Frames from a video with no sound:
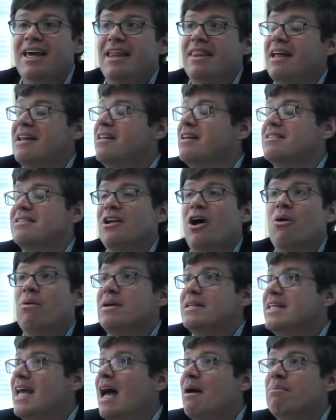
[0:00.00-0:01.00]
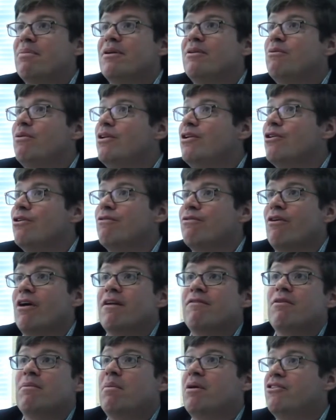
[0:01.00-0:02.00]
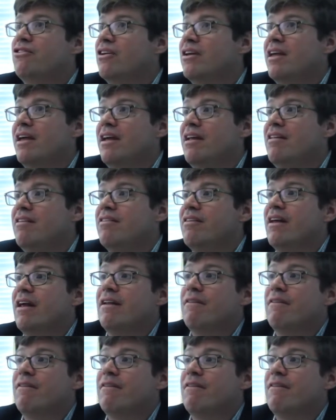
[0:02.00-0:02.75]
that doesn't always happen when you're in front of a bunch of kids.